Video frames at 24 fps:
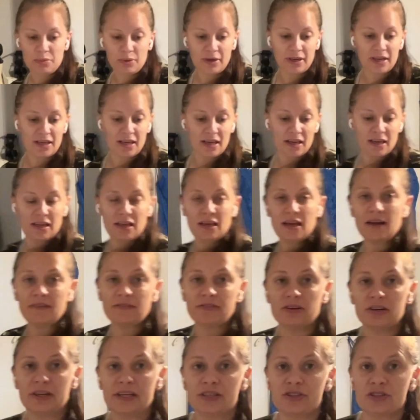putting any
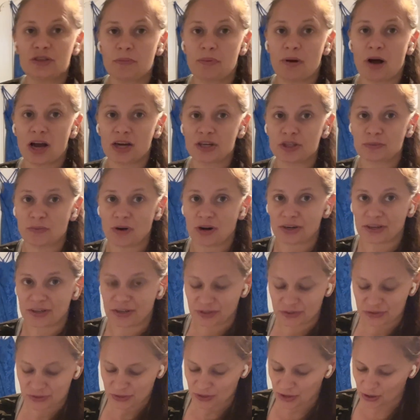effort into
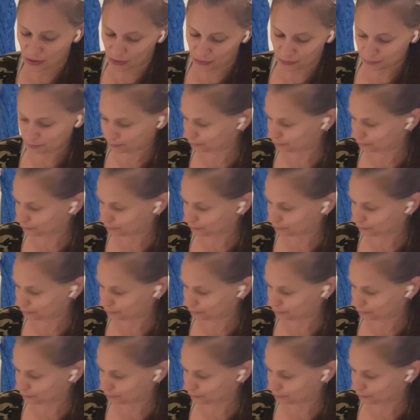Poshmark. So,